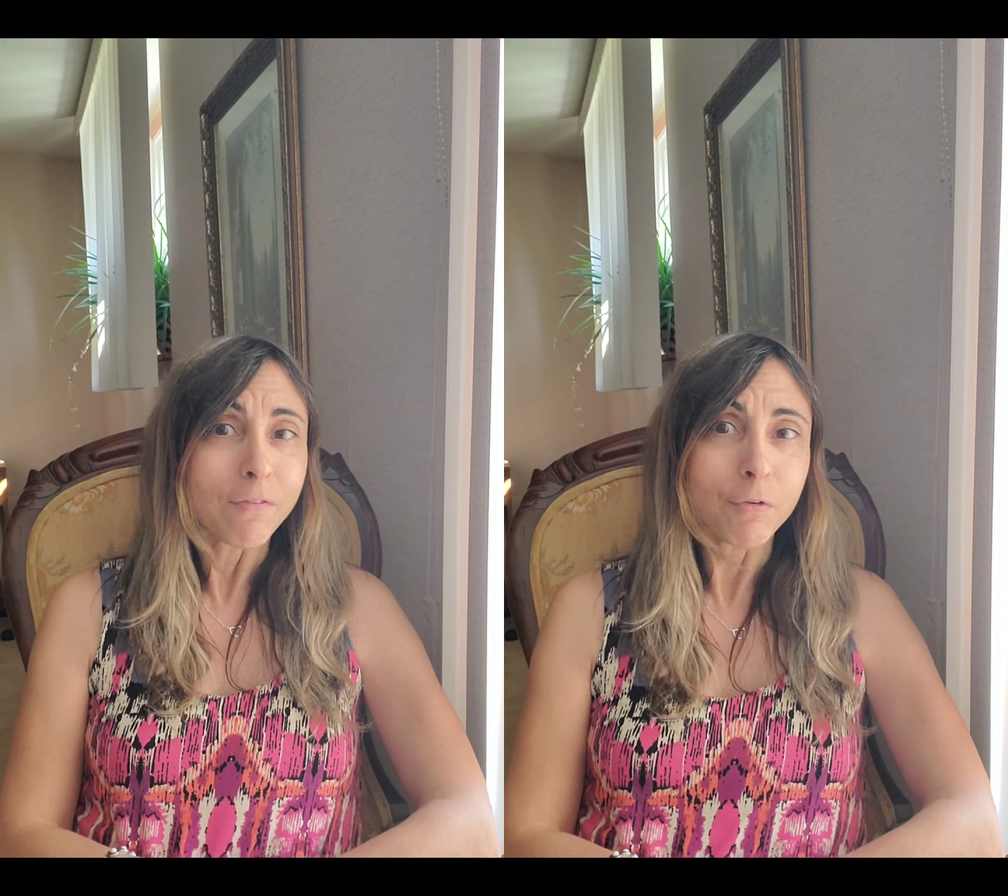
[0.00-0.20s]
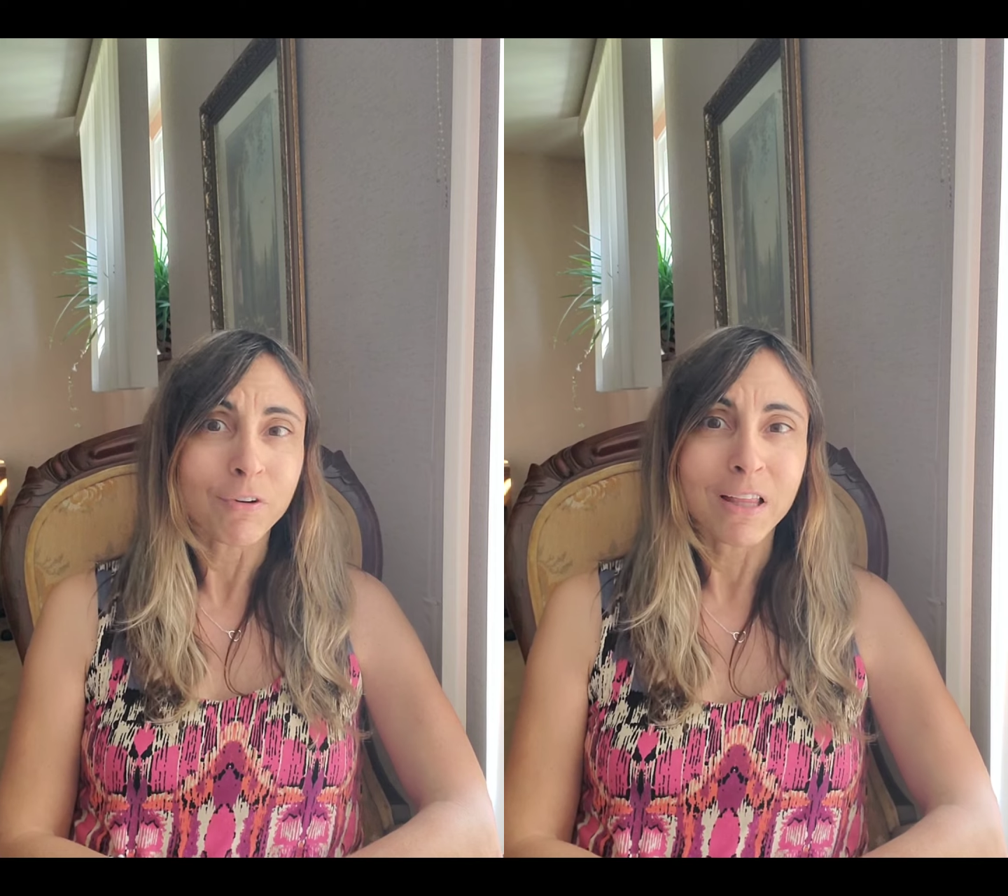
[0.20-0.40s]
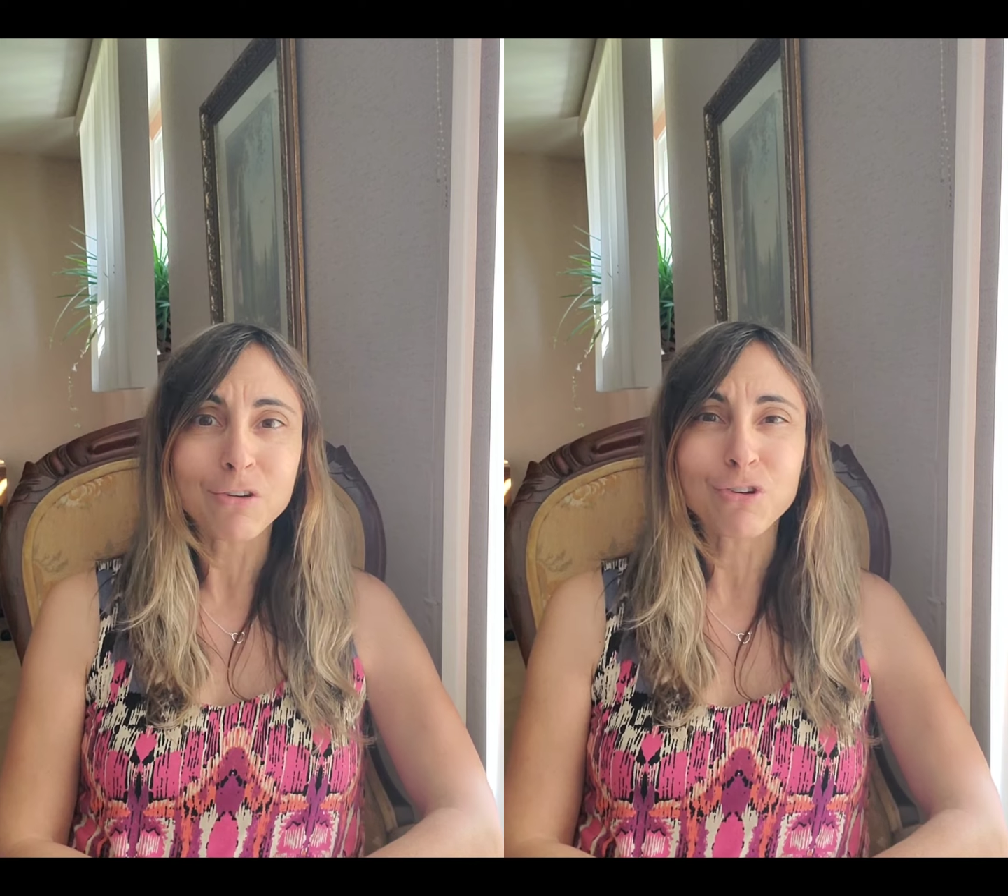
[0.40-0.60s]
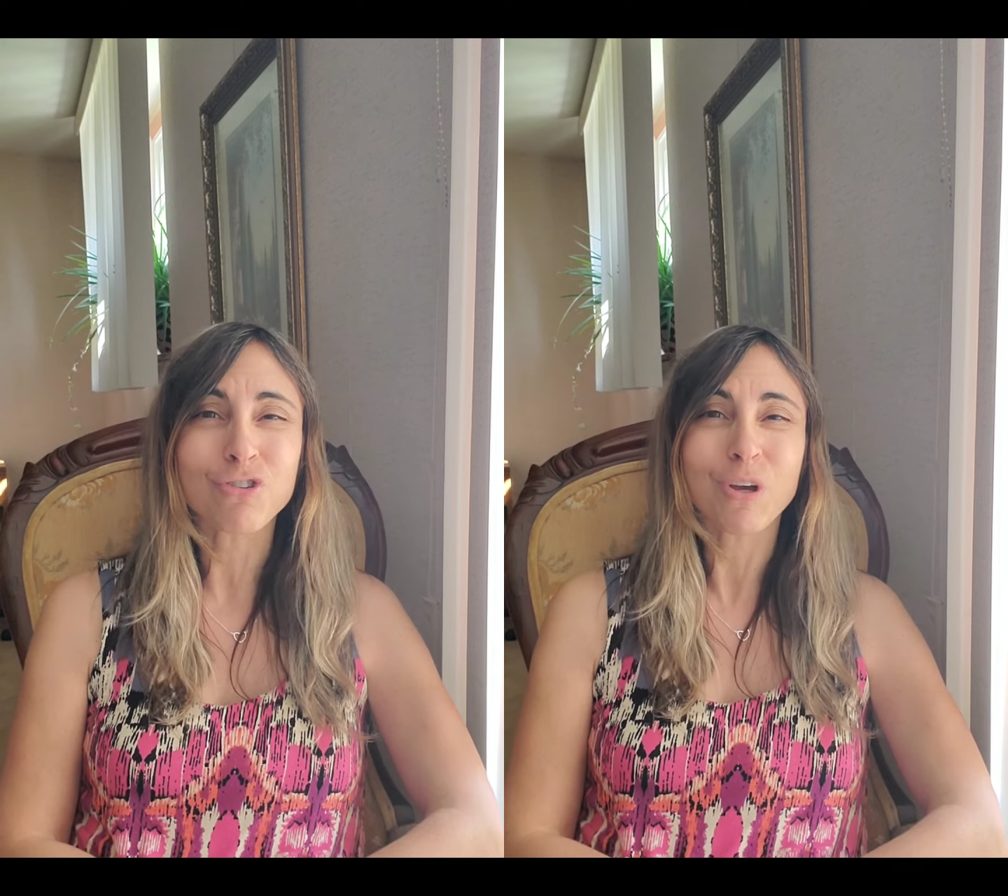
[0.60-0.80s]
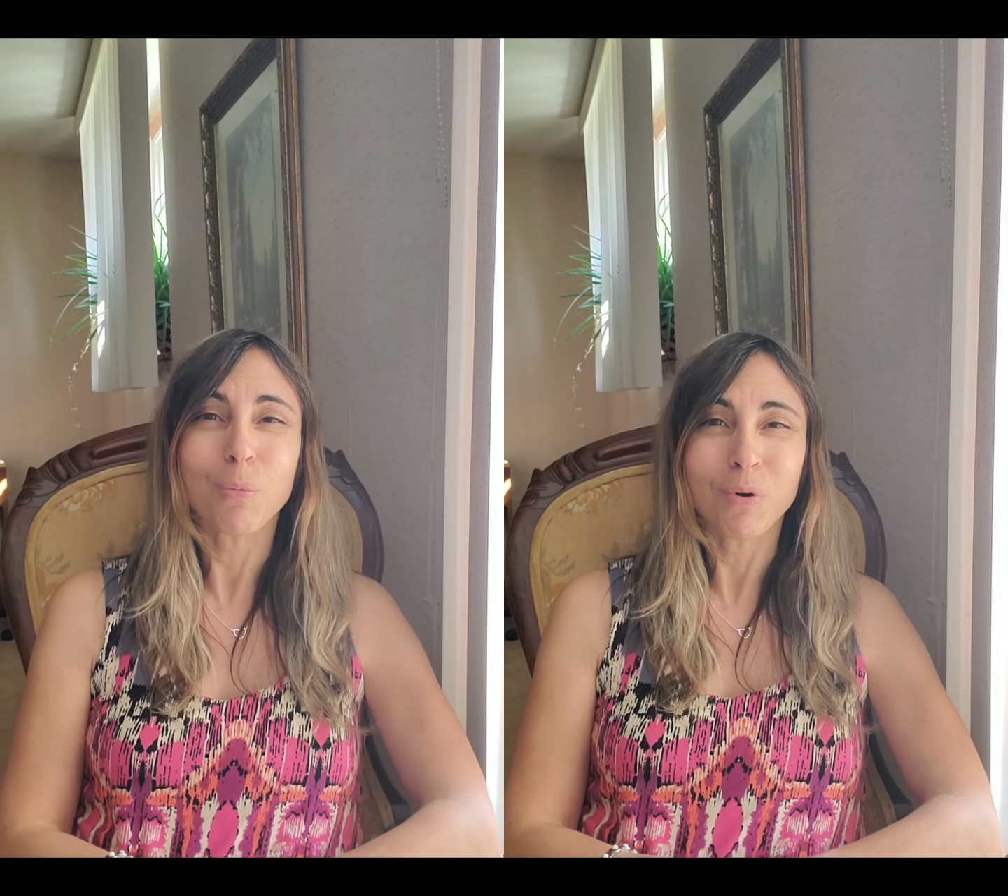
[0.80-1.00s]
have a
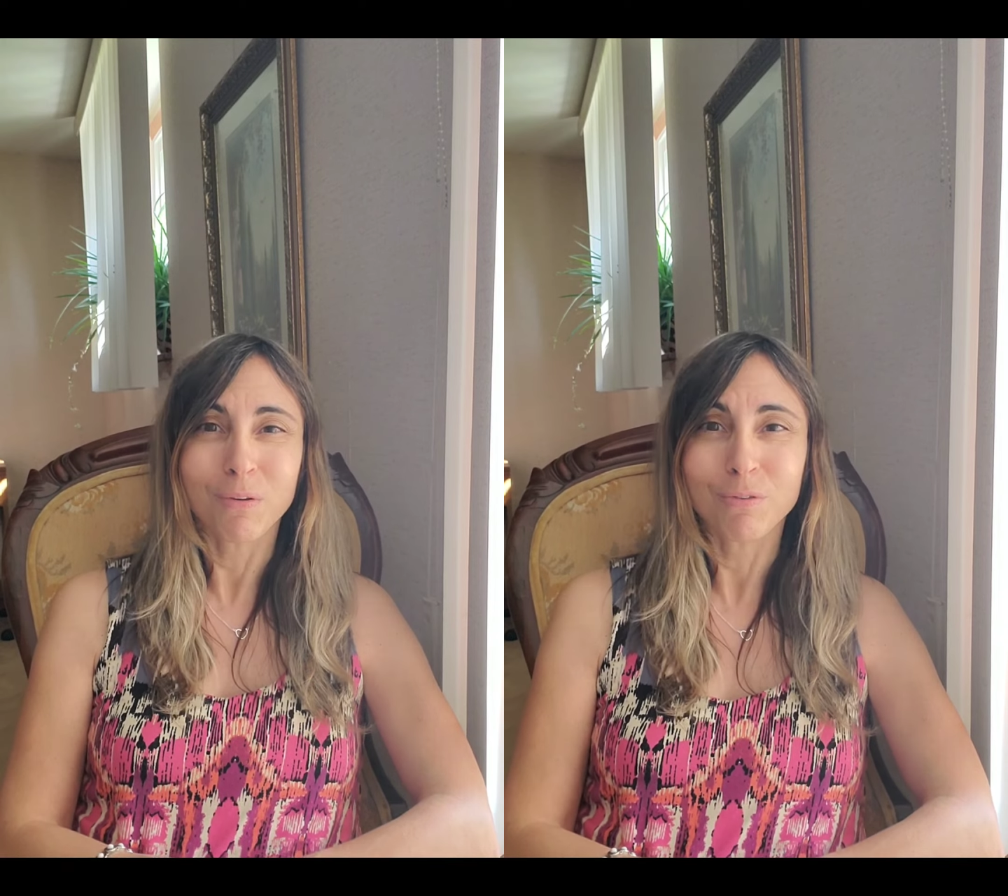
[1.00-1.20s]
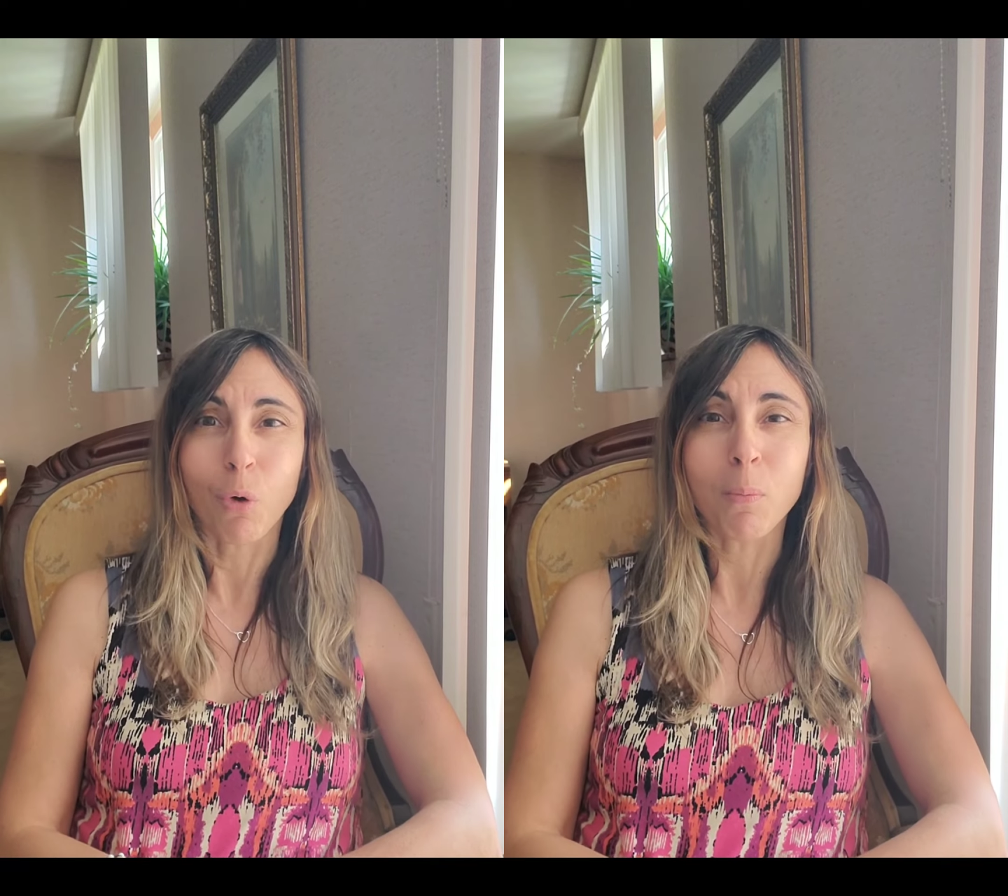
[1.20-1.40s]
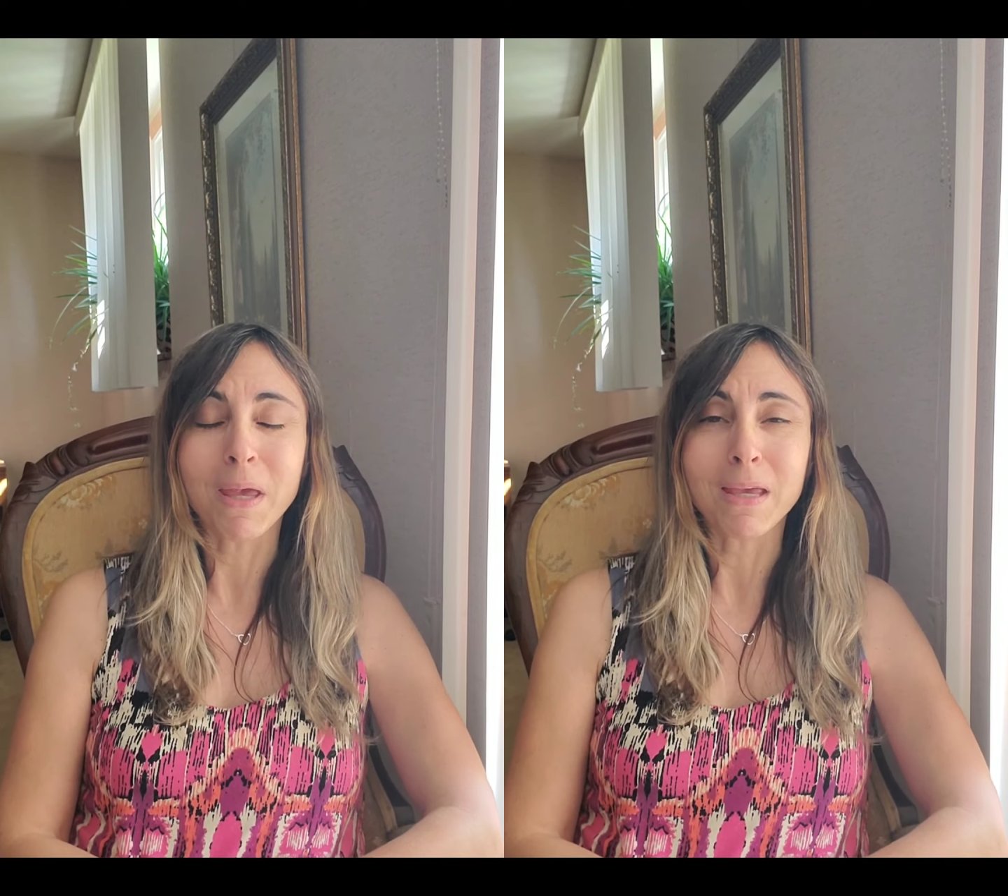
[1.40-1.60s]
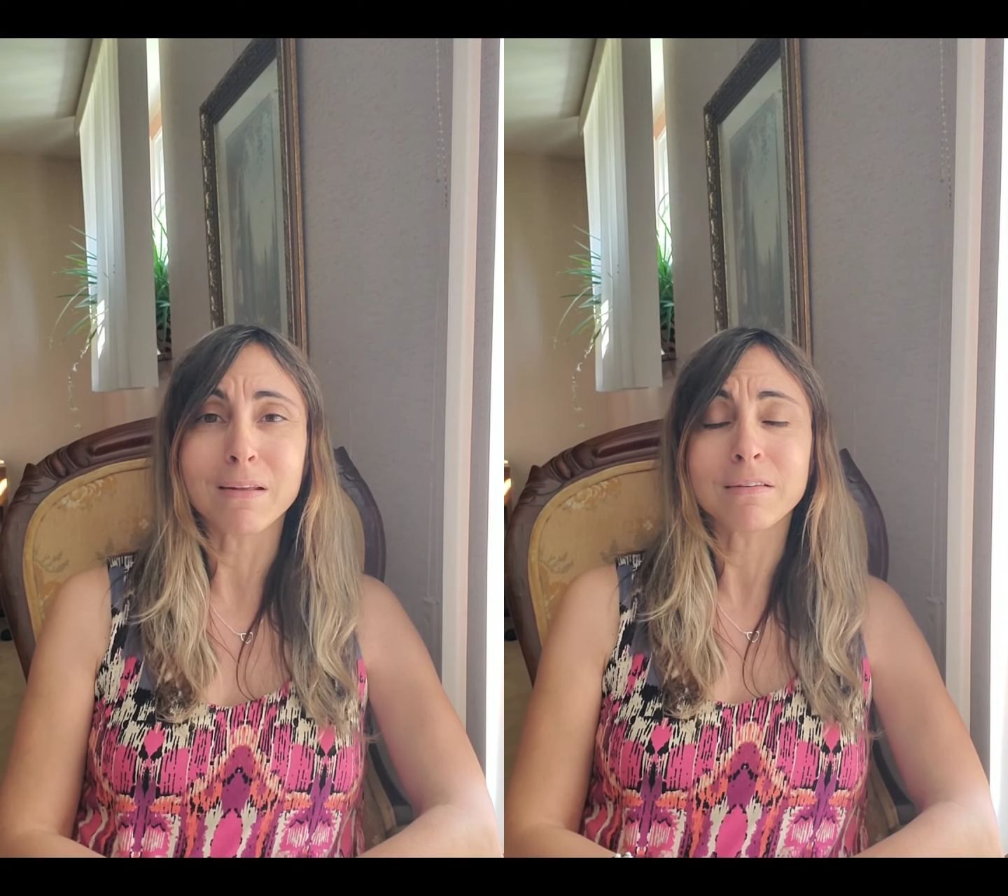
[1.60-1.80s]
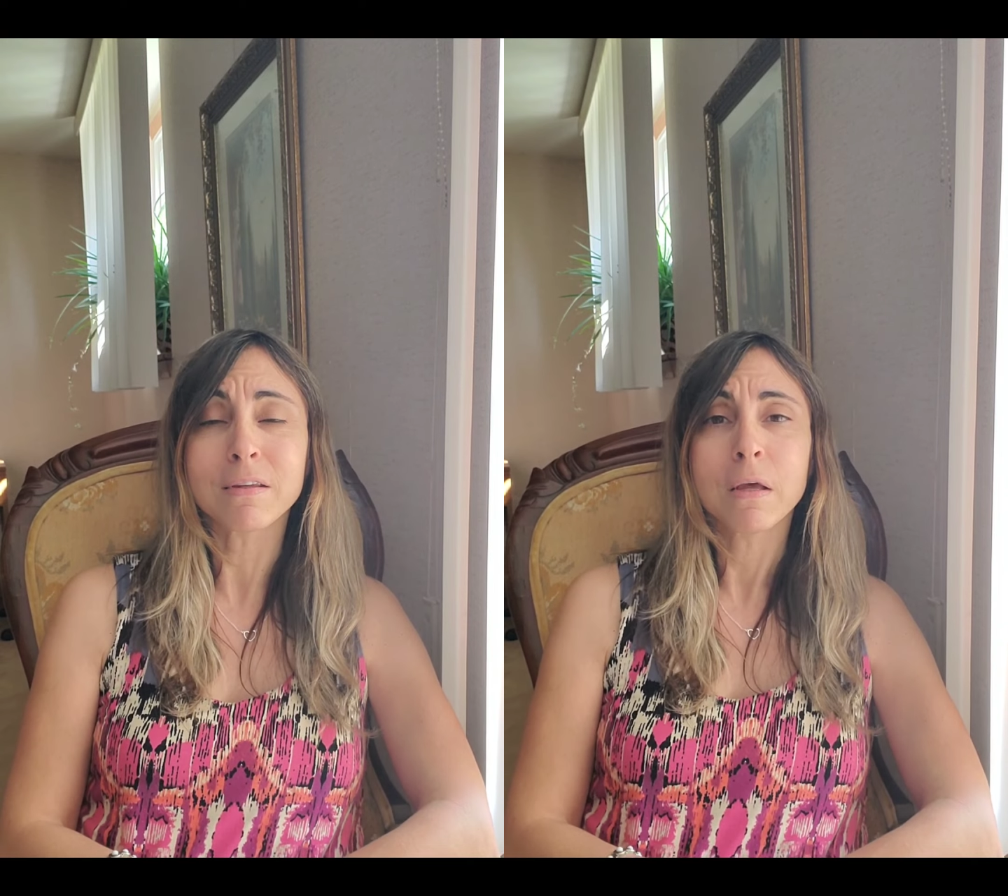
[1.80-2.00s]
relationship with a
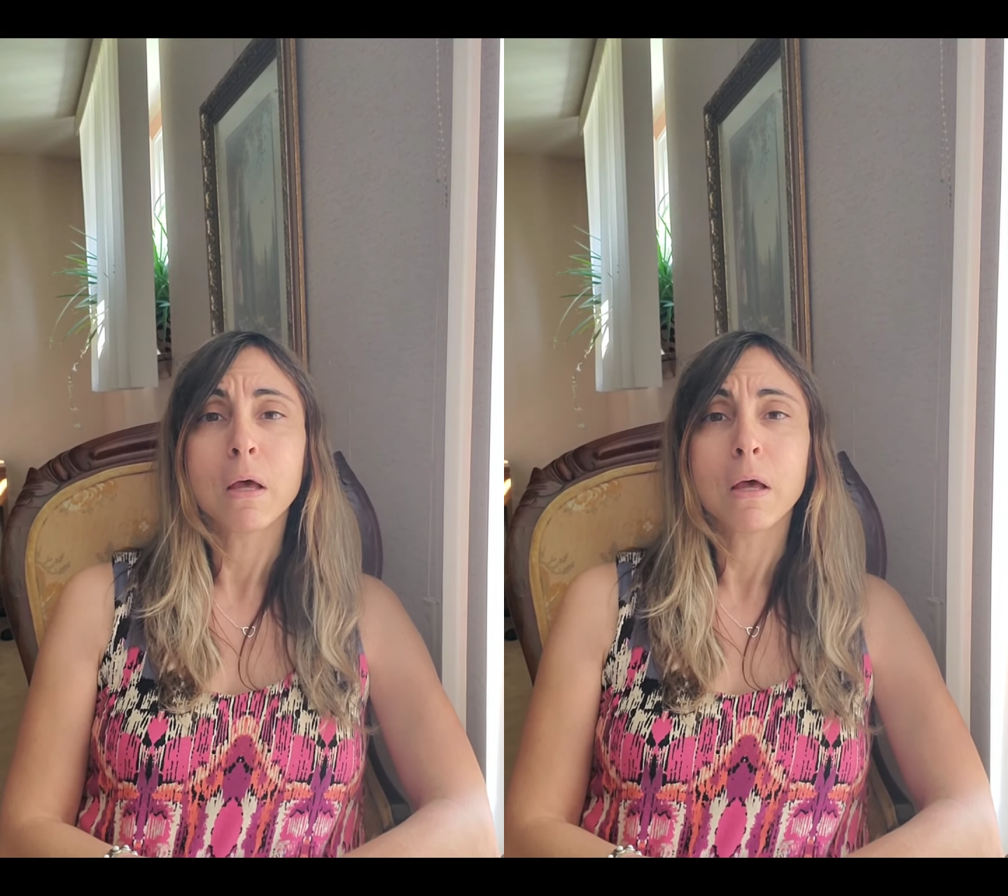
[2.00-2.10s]
soulmate.